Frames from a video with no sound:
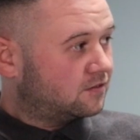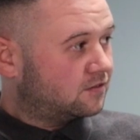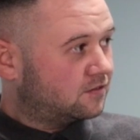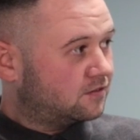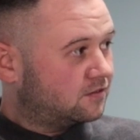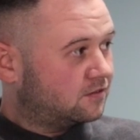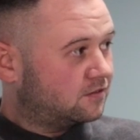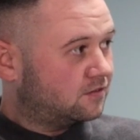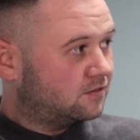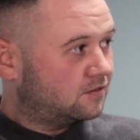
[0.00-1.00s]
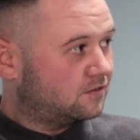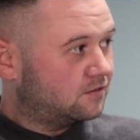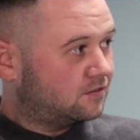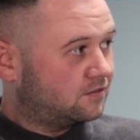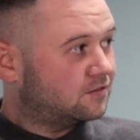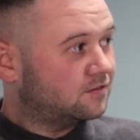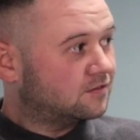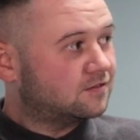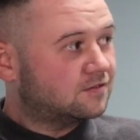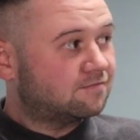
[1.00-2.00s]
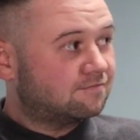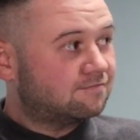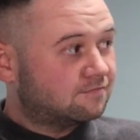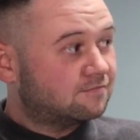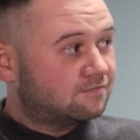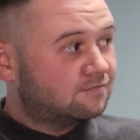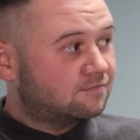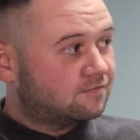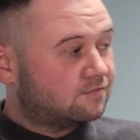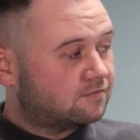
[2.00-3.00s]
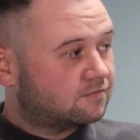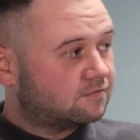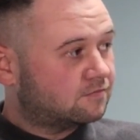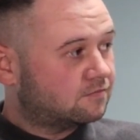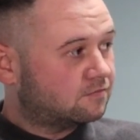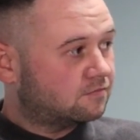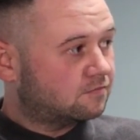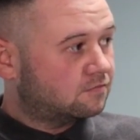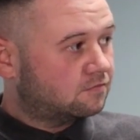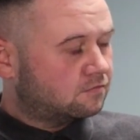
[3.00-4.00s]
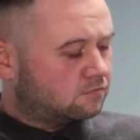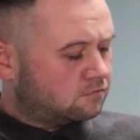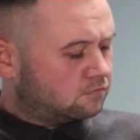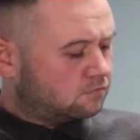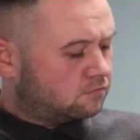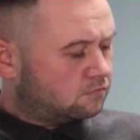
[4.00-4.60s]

(silent)